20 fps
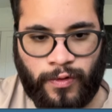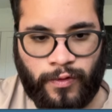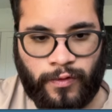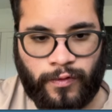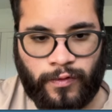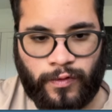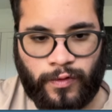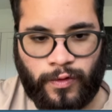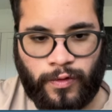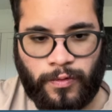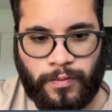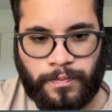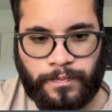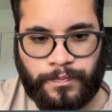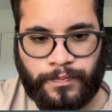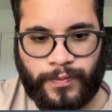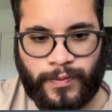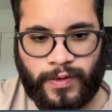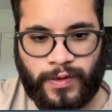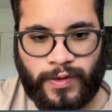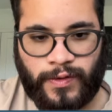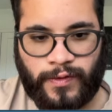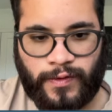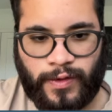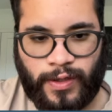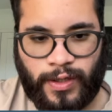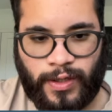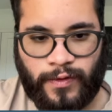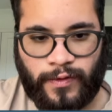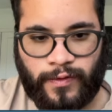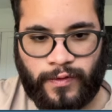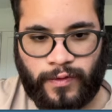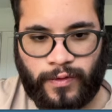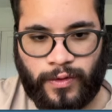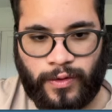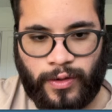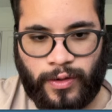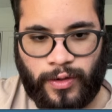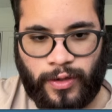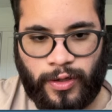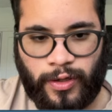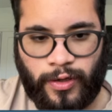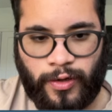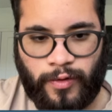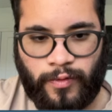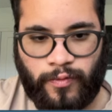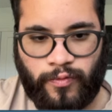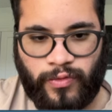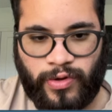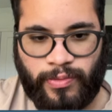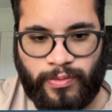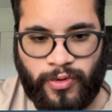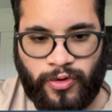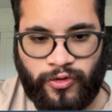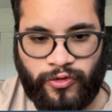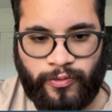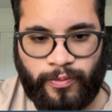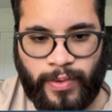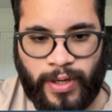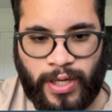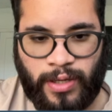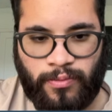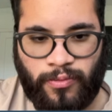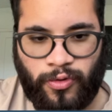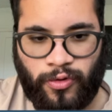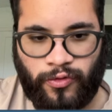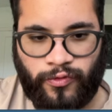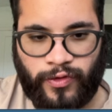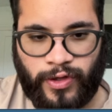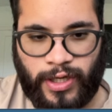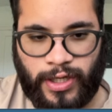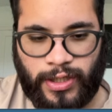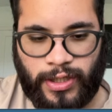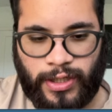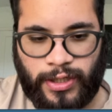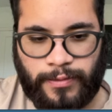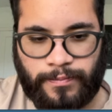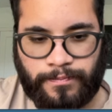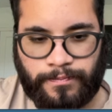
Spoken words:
So in this case, here, remove by movie ID.